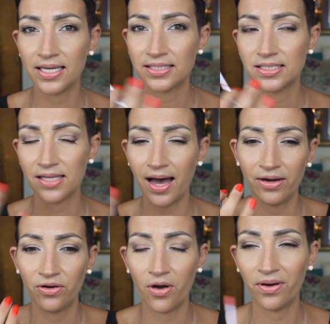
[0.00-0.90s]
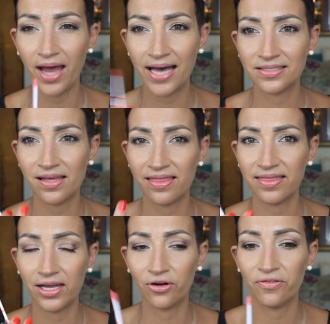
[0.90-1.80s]
It's, I don't know, it has a
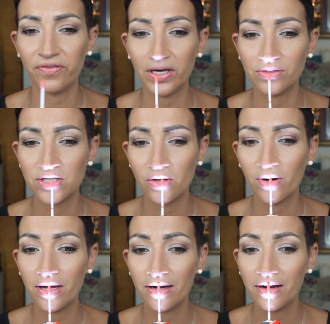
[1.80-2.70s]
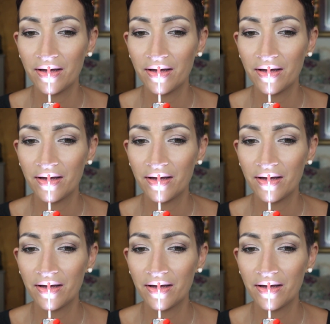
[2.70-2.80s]
thinner feel to it.